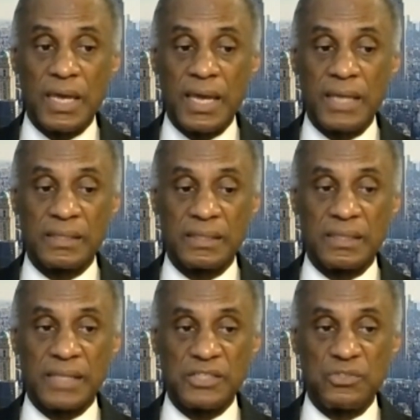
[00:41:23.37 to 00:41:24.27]
and
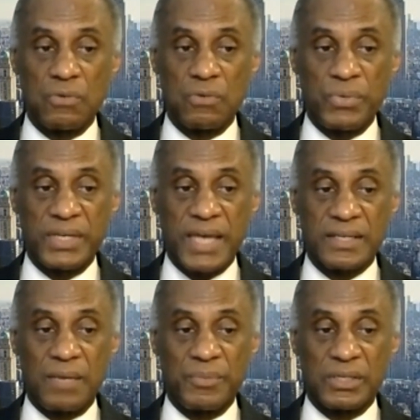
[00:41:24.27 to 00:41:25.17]
let you know what we
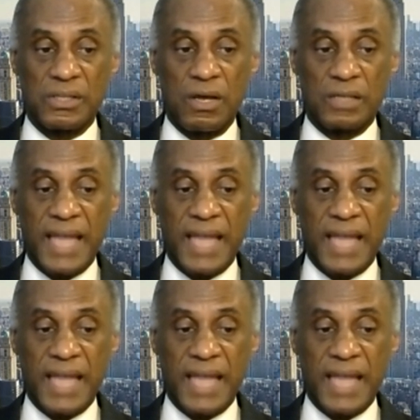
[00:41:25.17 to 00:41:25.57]
got coming along.